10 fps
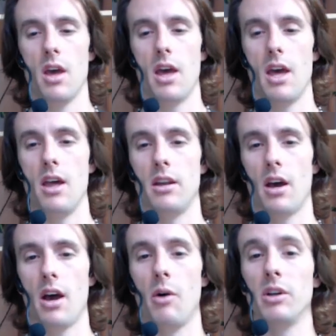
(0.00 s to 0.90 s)
And
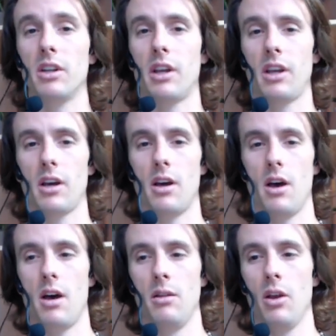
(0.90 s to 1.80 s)
uh, I wanted to take
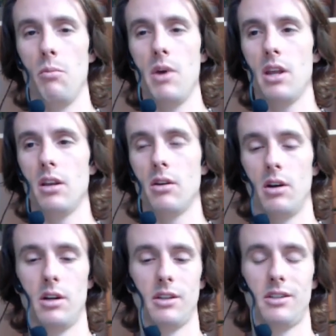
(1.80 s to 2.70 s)
a, a, little minute or
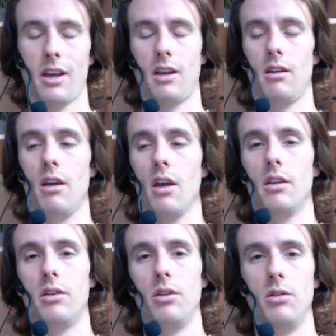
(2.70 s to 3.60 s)
a second
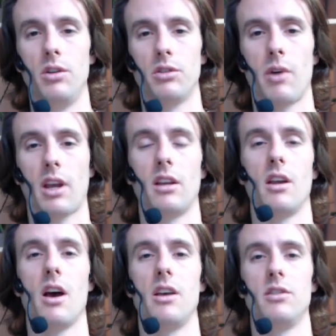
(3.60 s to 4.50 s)
to just
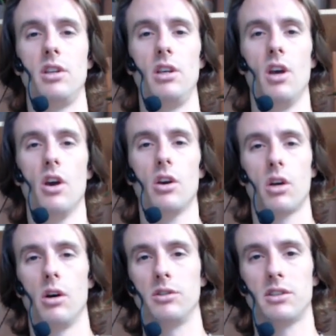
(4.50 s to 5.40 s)
recognize the
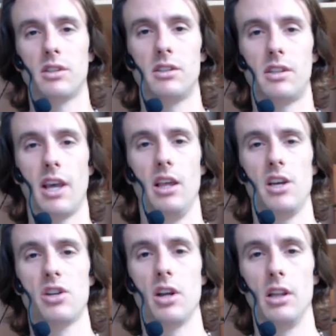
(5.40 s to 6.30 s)
Coast
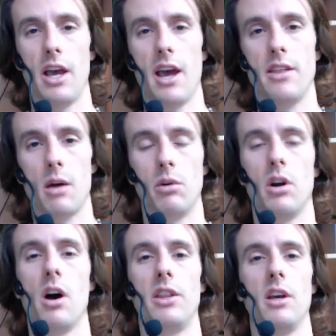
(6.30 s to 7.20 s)
Salish land that we're
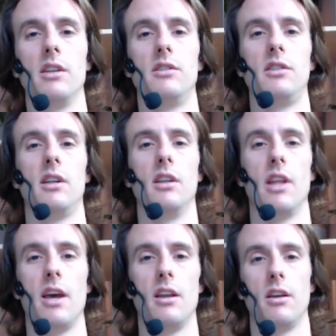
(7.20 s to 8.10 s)
on, the unceded
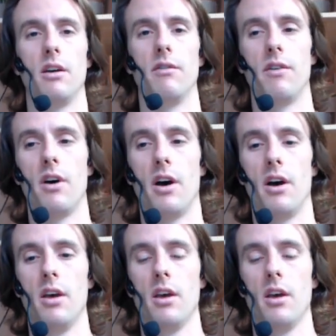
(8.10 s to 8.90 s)
land of, uh,